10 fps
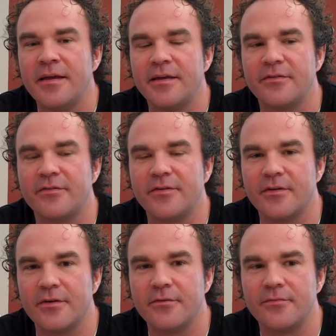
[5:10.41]
is
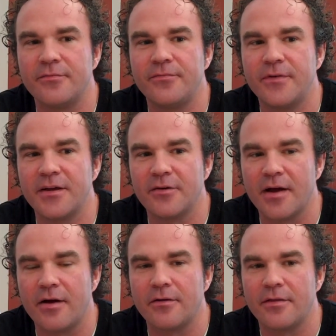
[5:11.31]
to figure
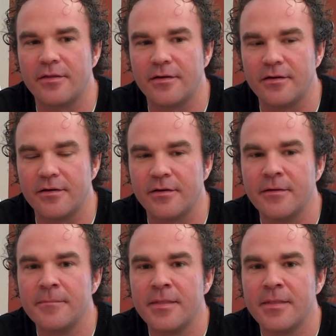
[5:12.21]
out the